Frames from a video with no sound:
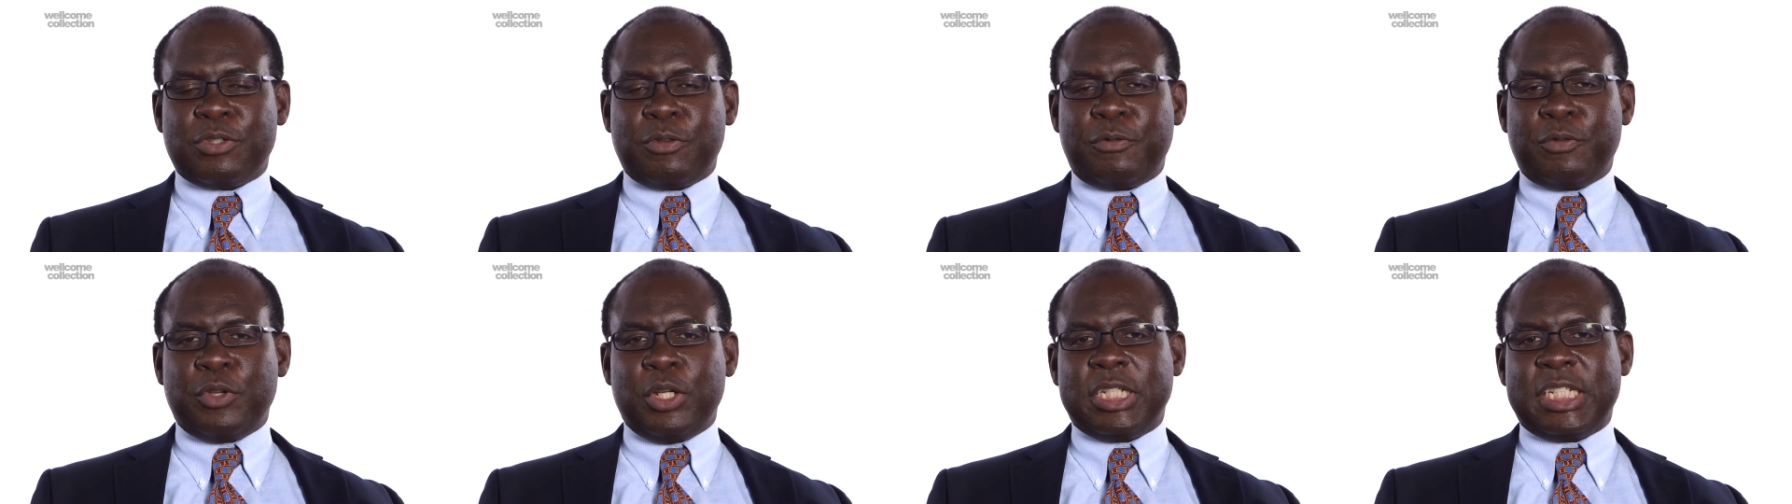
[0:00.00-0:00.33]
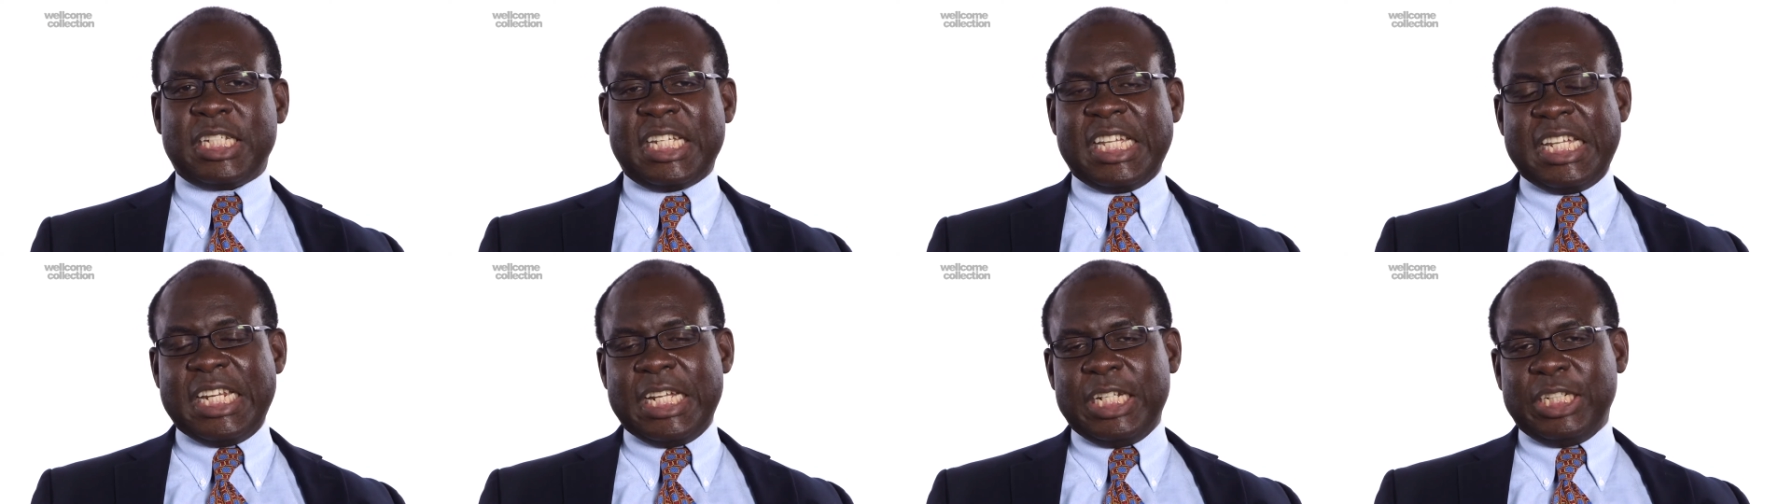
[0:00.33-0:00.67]
If you're a
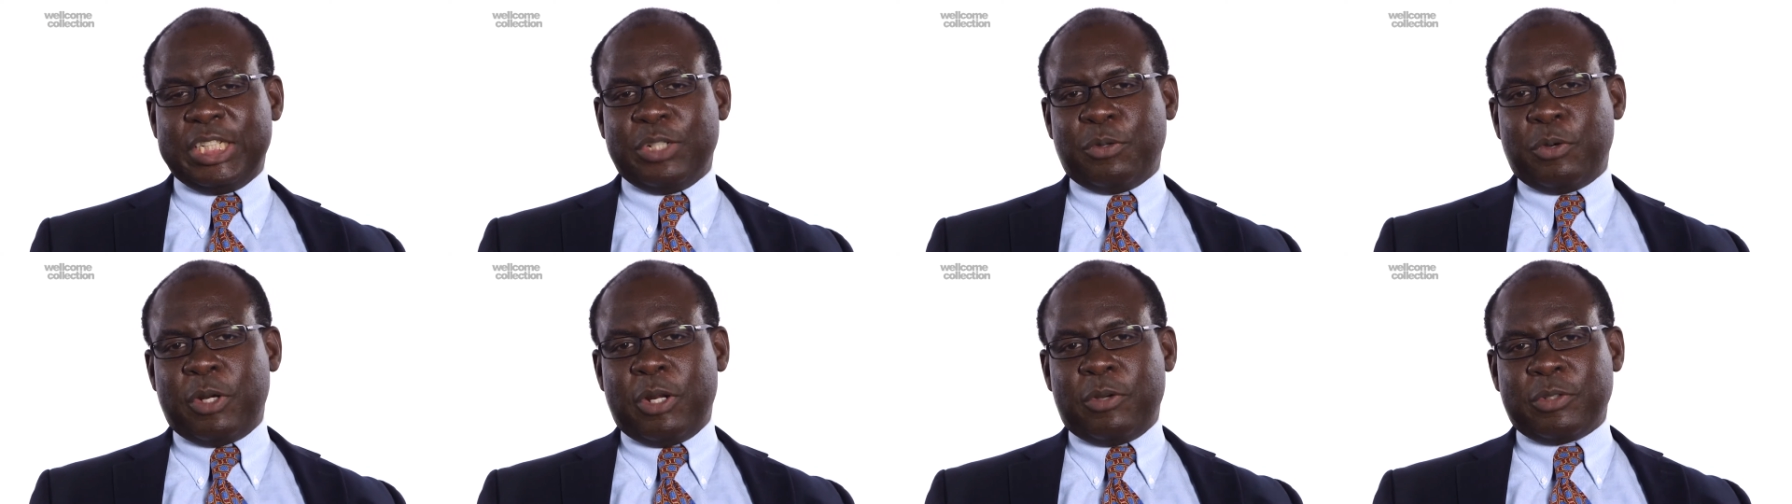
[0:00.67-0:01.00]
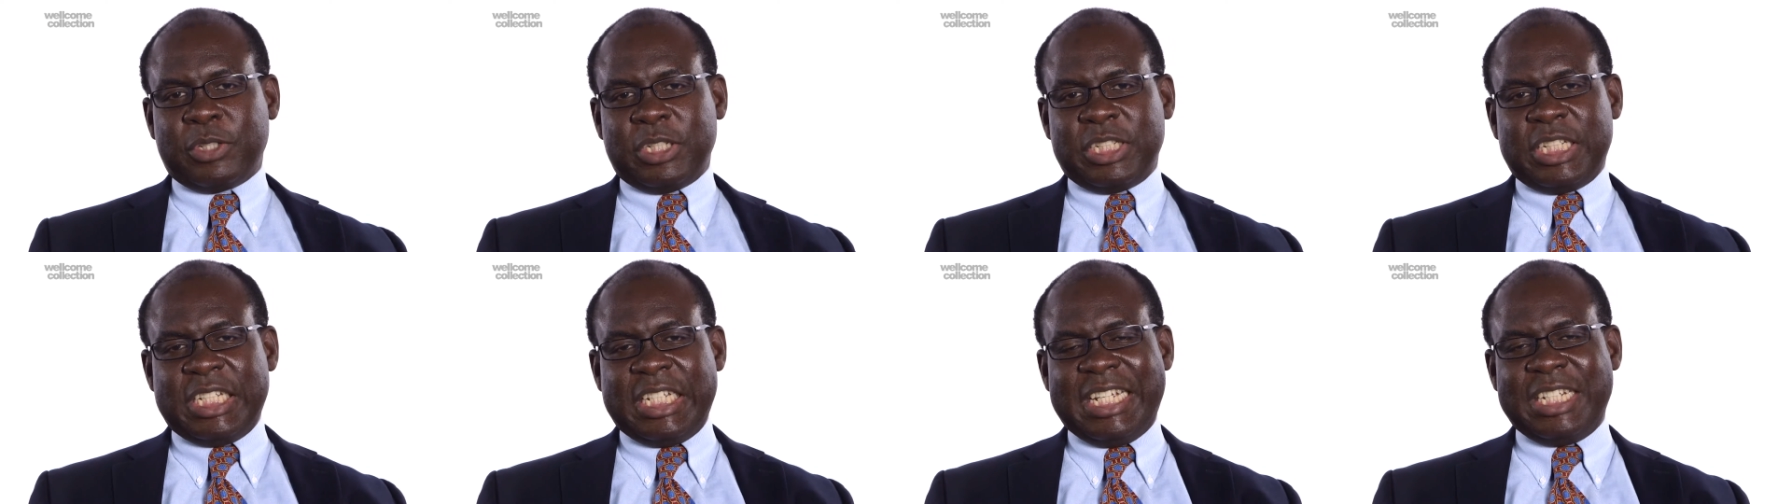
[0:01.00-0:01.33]
teenager, when I was
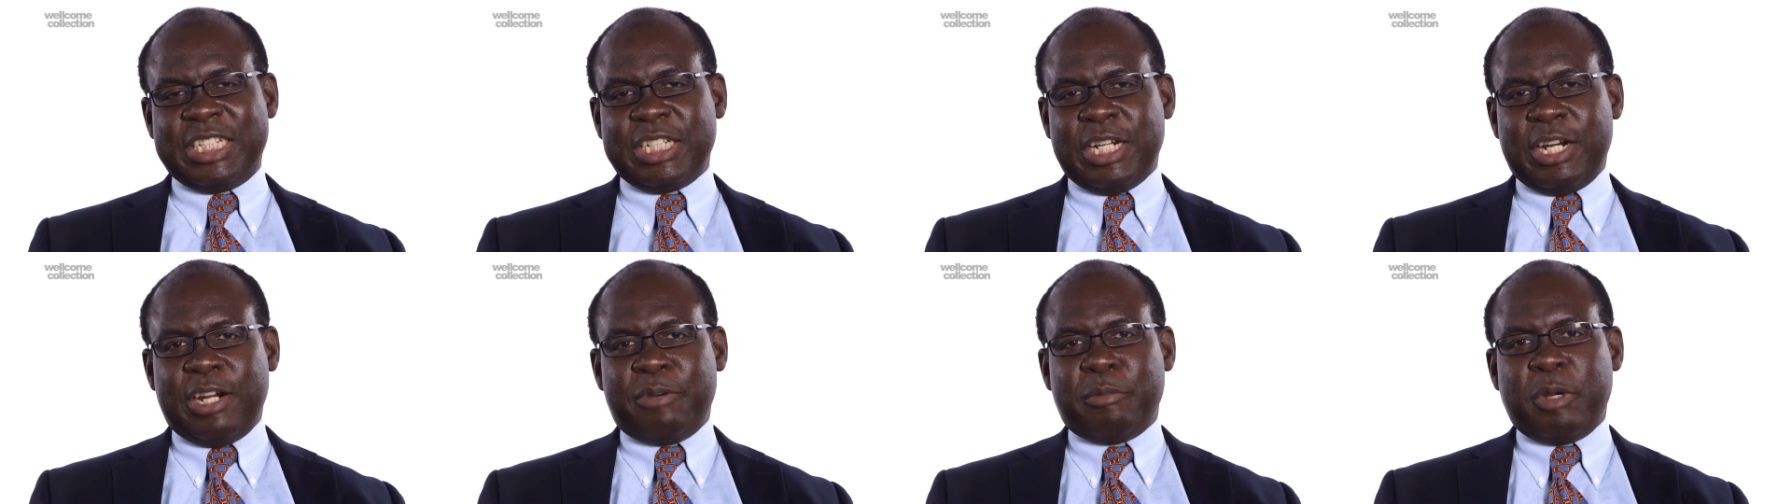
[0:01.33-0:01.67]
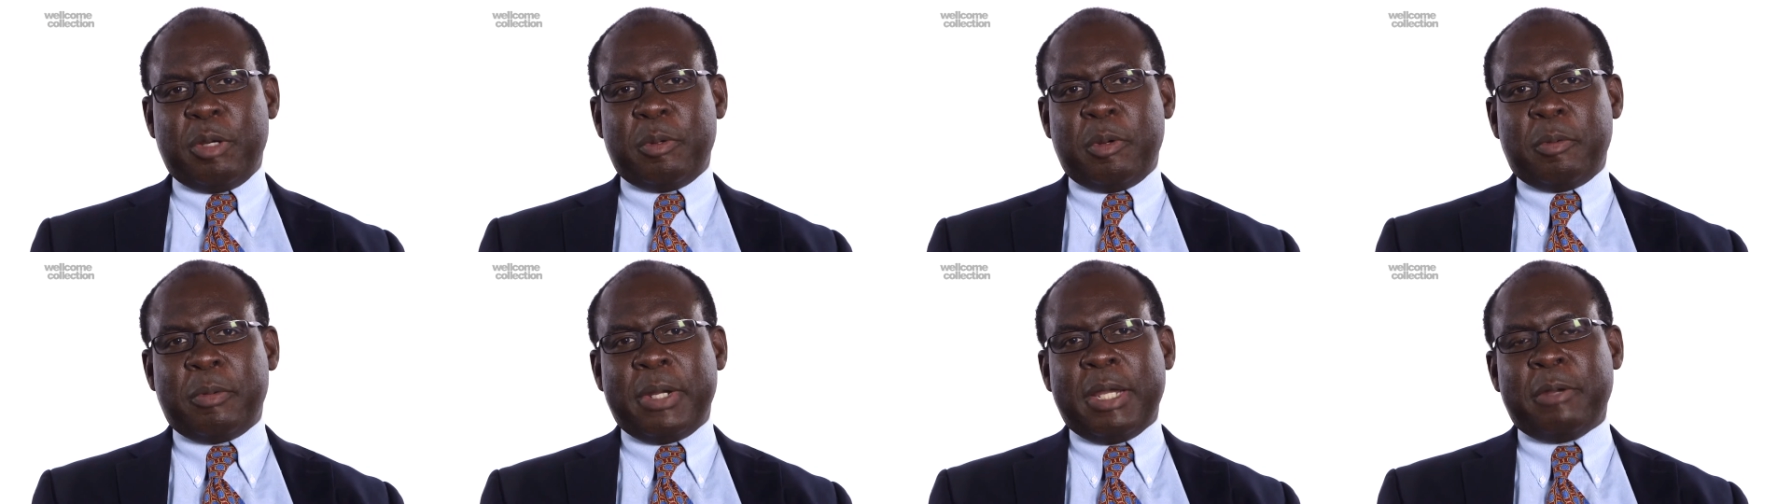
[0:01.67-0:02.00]
a teenager, I
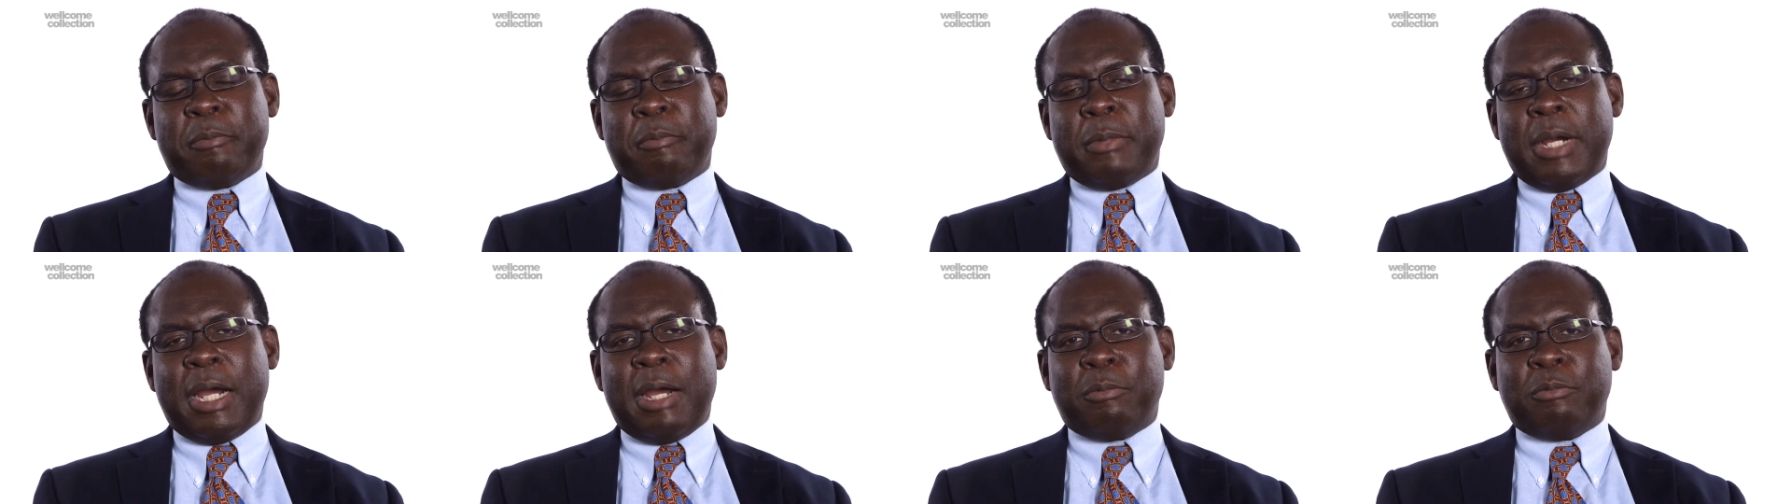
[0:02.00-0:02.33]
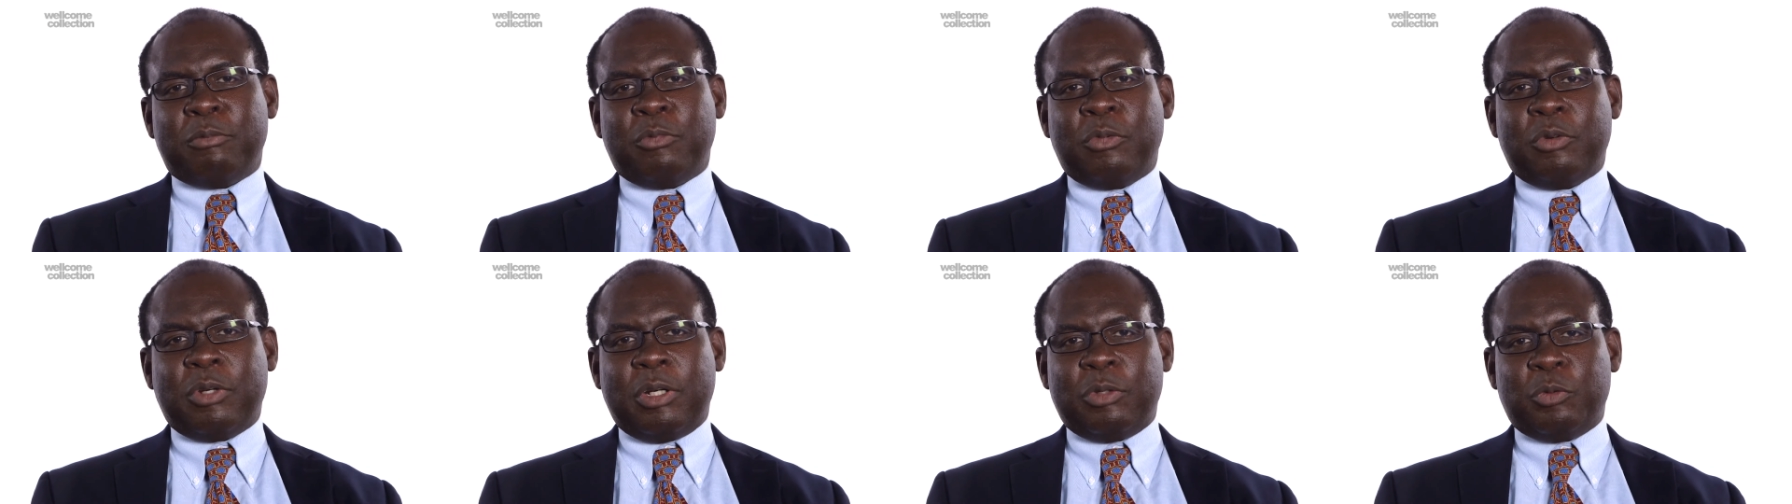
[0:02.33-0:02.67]
remember my mom